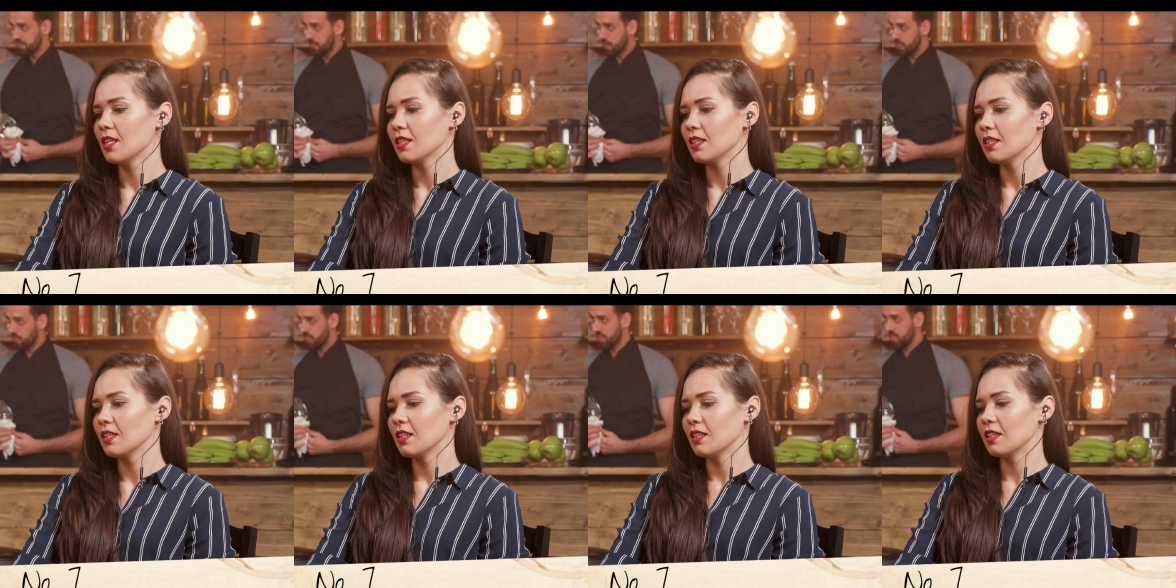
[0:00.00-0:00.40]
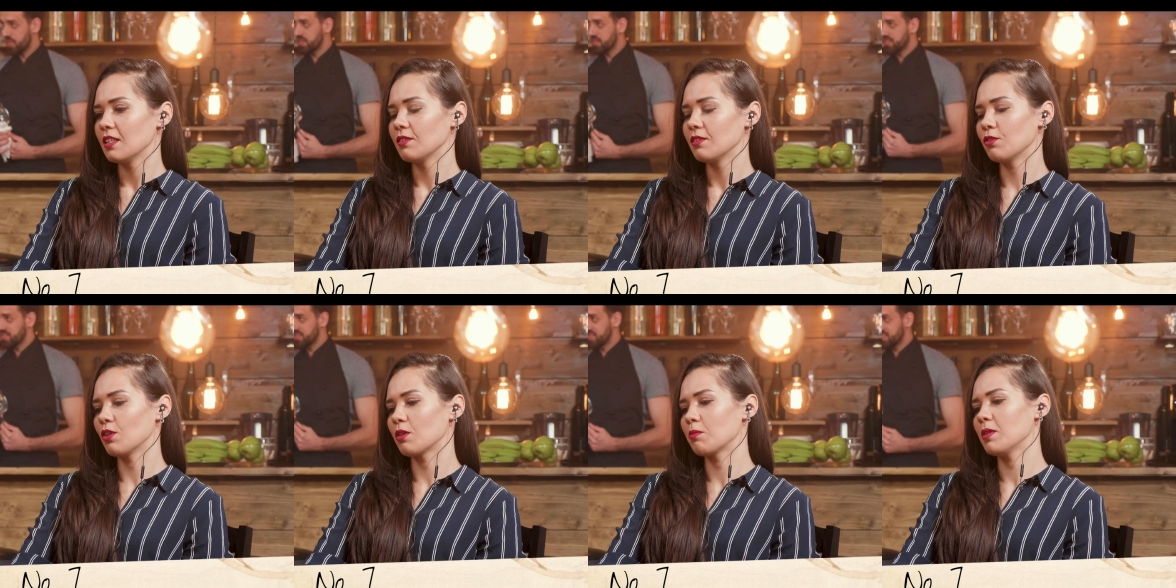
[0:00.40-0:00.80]

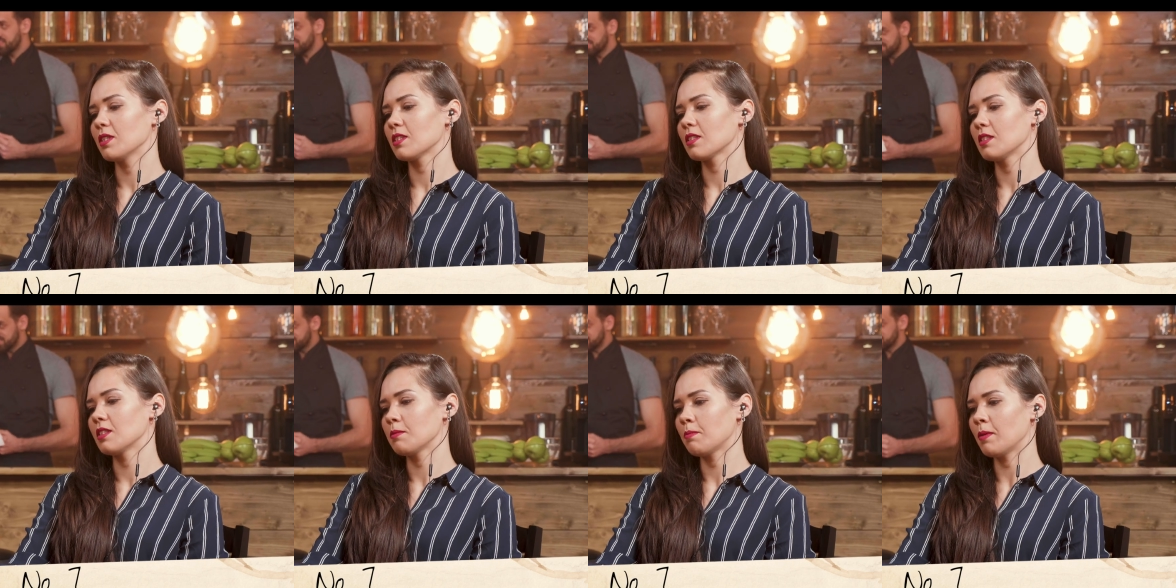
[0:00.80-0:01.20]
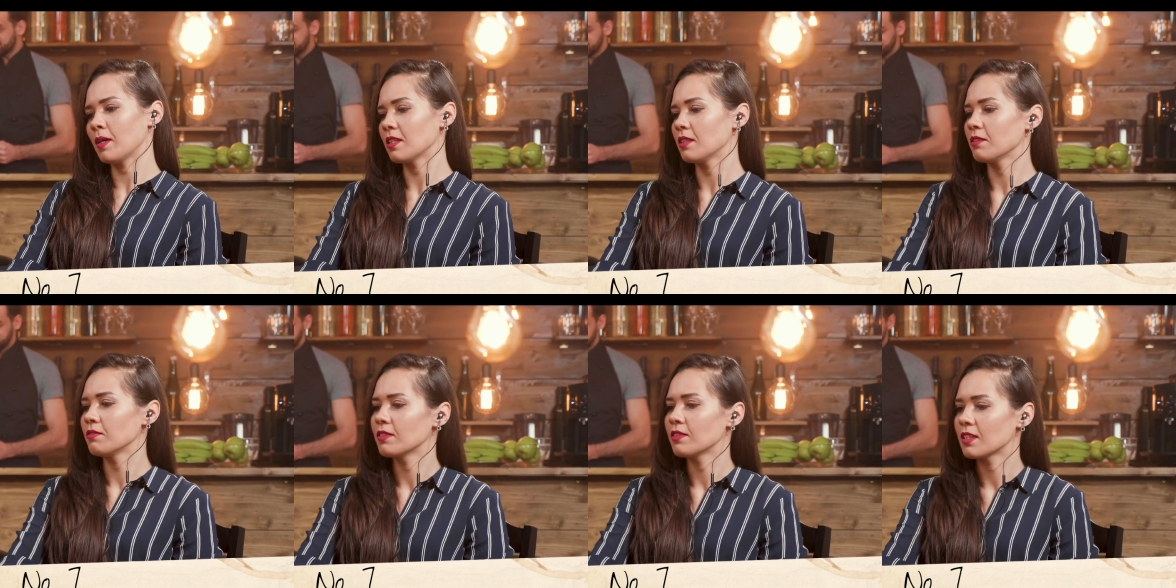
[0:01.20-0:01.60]
phrase.
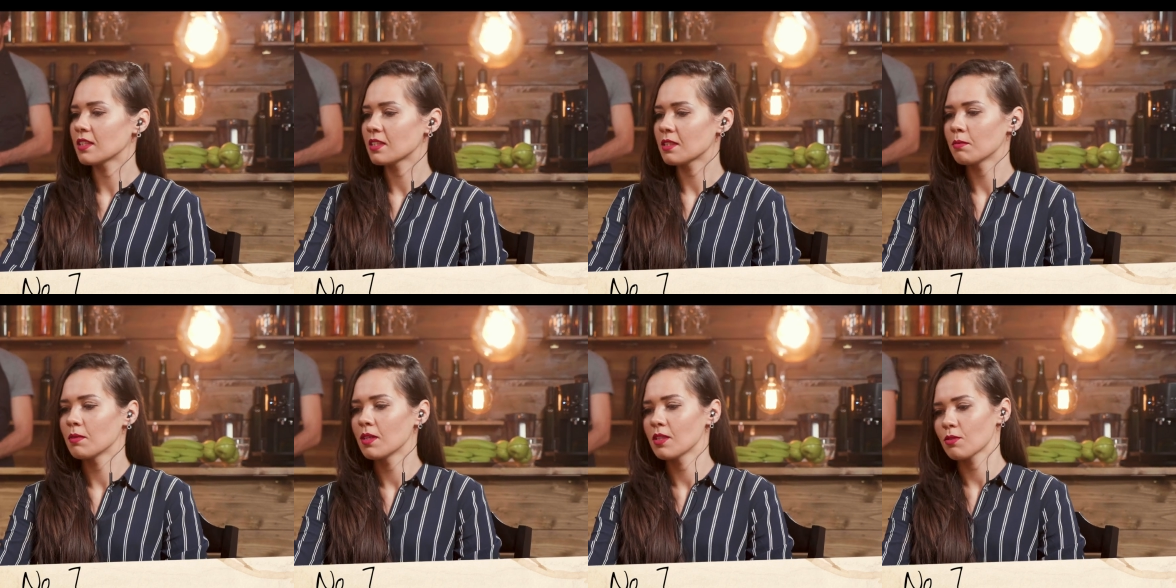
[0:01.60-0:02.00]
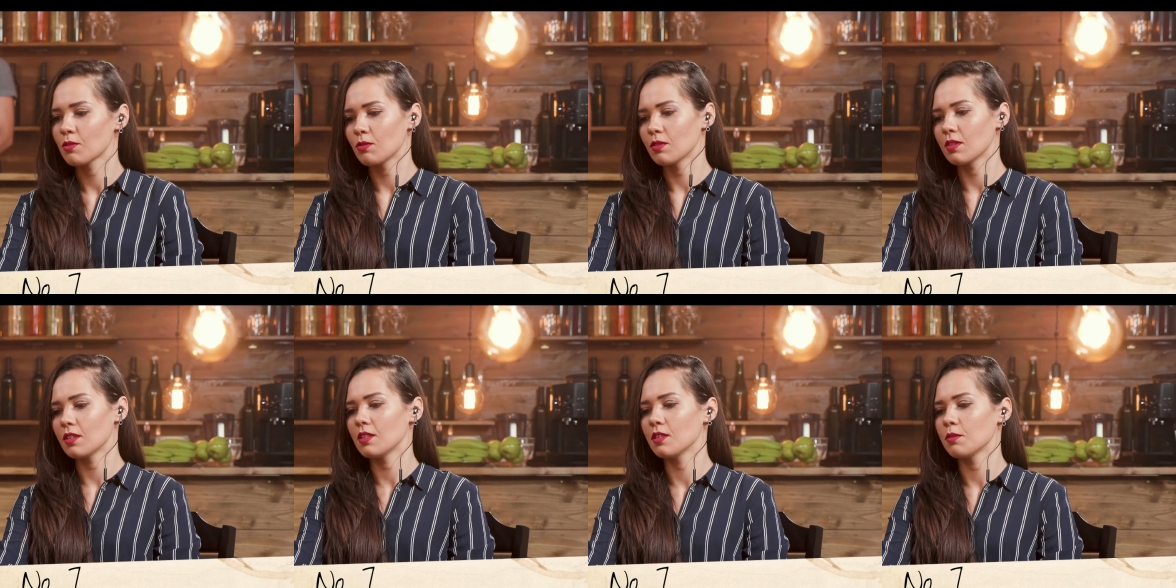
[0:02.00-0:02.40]
In these
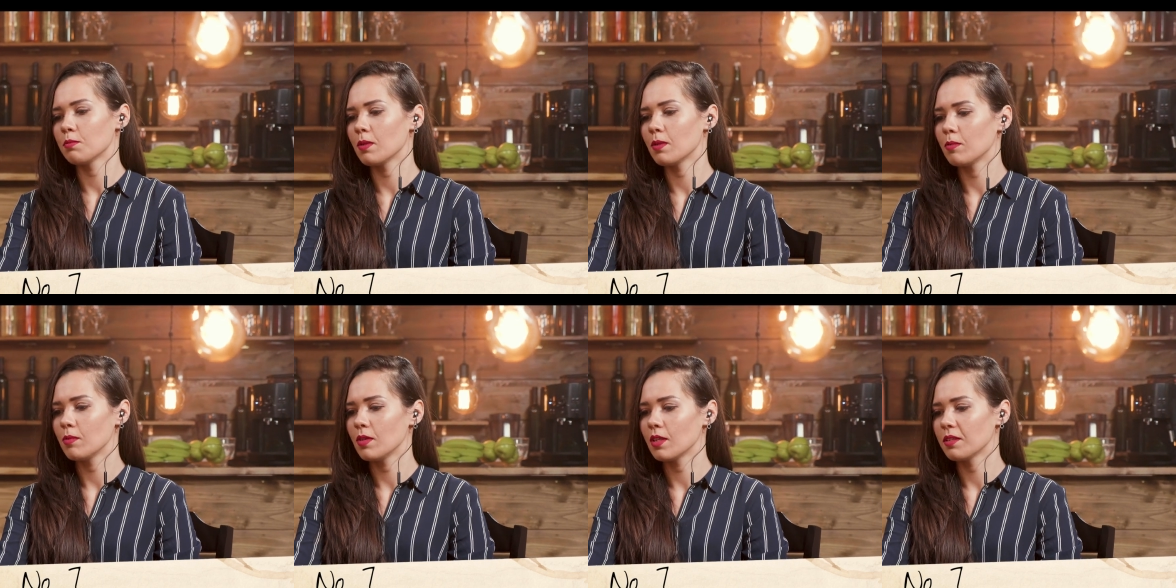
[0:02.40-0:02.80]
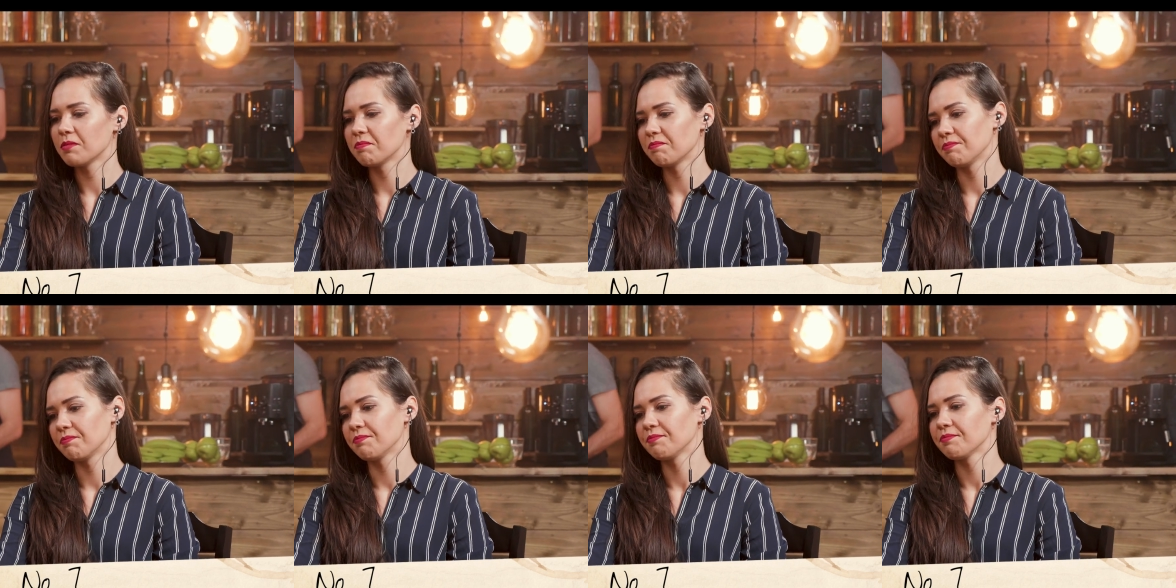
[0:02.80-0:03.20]
cases,
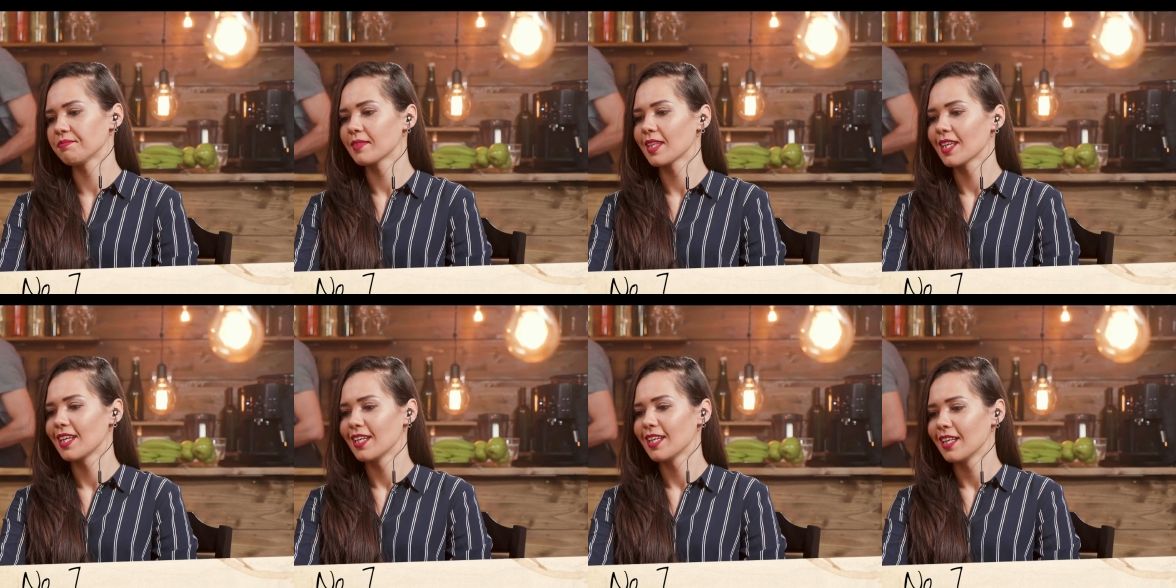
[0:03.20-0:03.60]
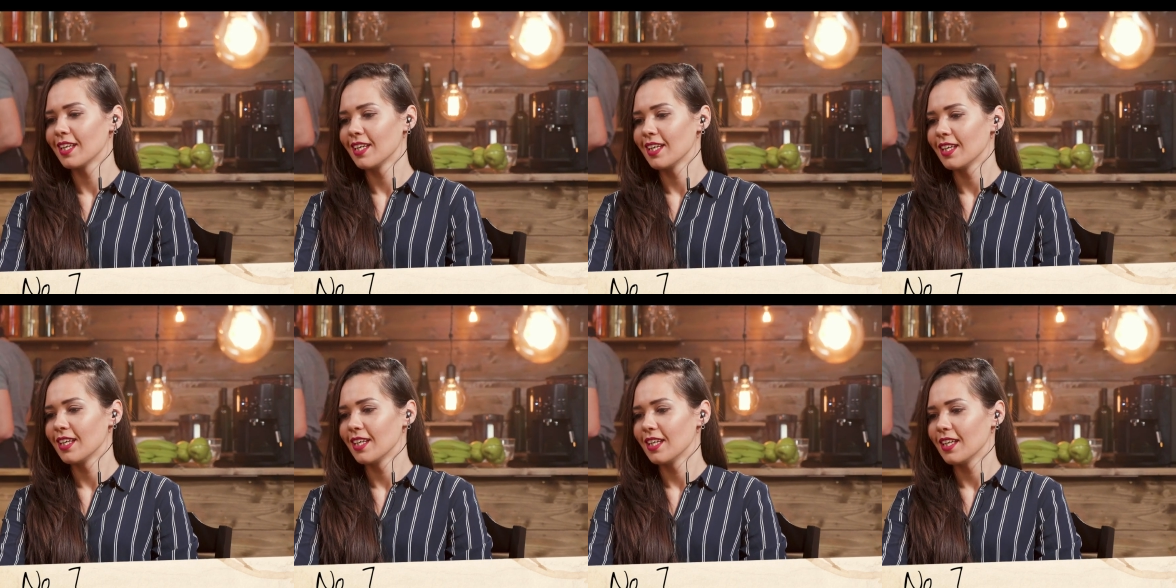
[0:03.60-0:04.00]
don't be afraid to
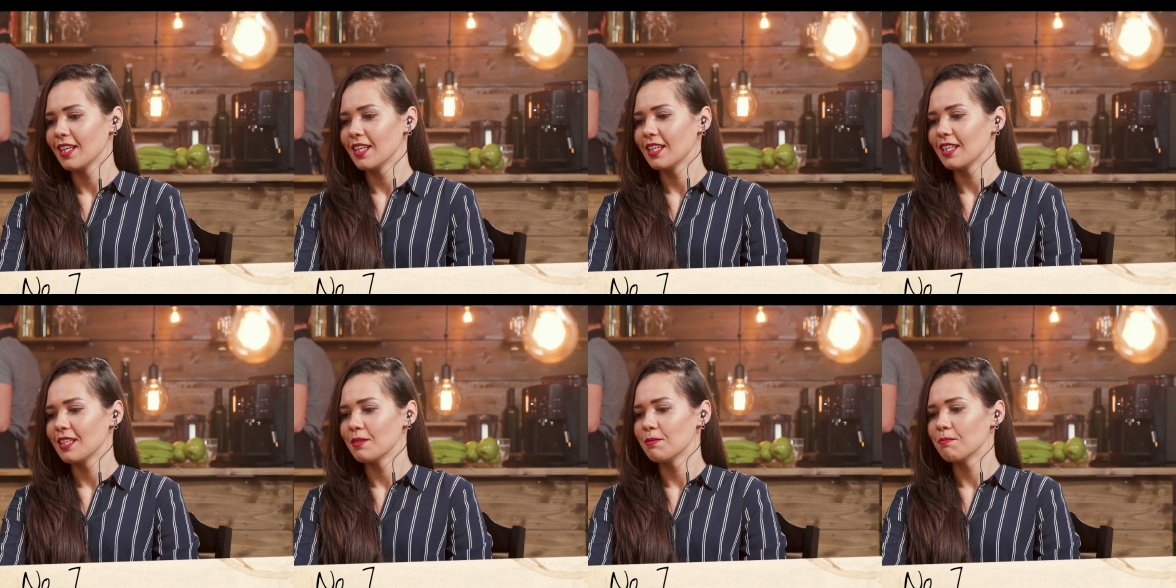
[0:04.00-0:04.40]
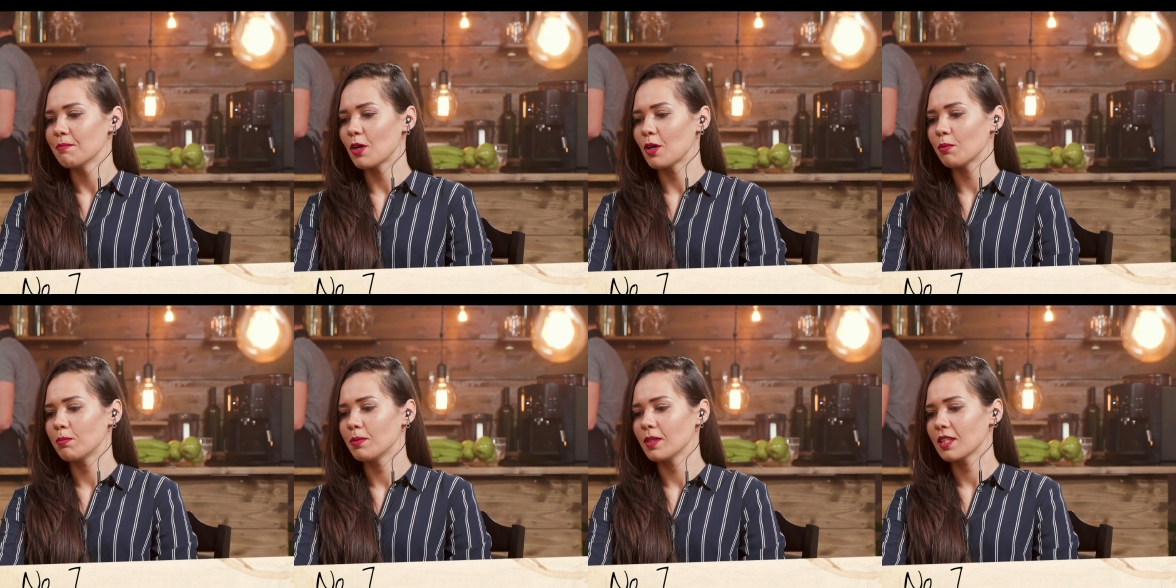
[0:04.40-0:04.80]
use a bit of
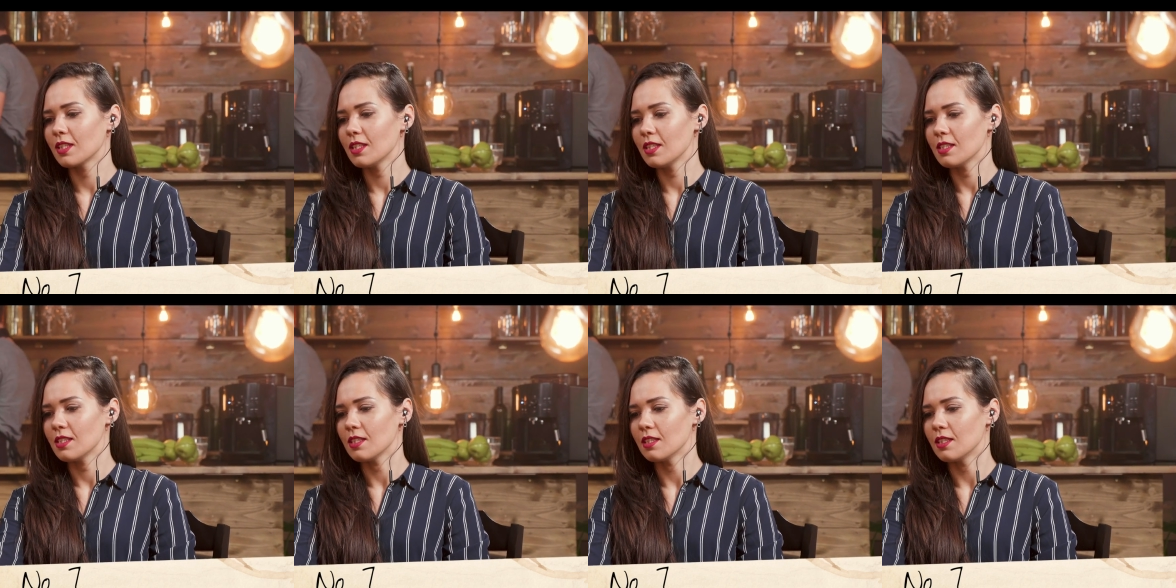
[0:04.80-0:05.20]
Chinglish,